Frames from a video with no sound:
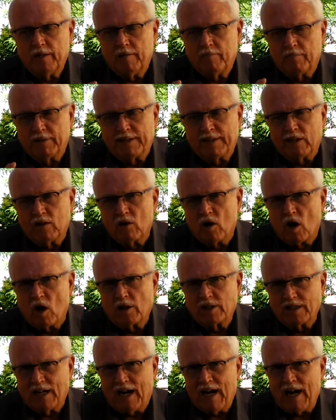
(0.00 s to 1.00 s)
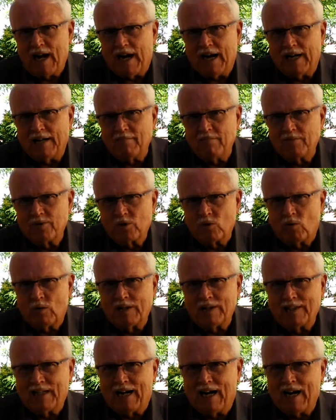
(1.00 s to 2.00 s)
But there are times
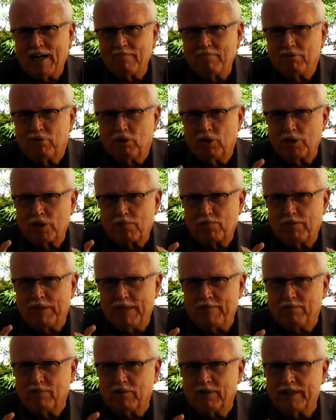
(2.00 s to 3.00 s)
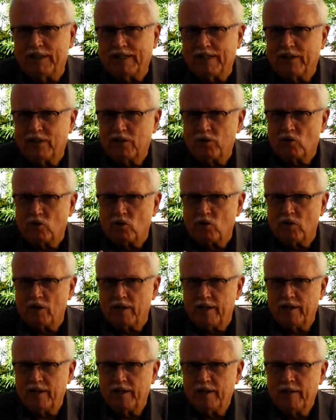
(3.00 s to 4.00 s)
when God puts people in
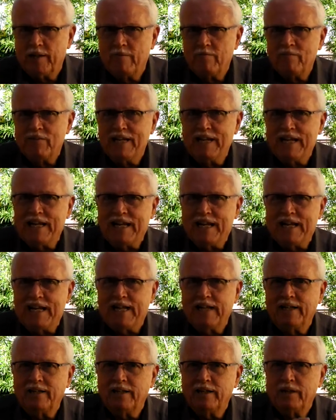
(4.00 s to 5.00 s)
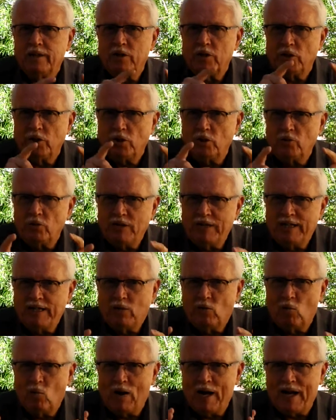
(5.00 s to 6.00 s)
authority in
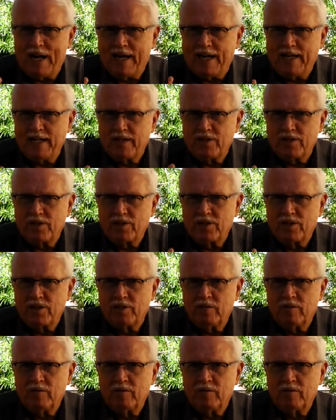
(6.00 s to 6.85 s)
unique ways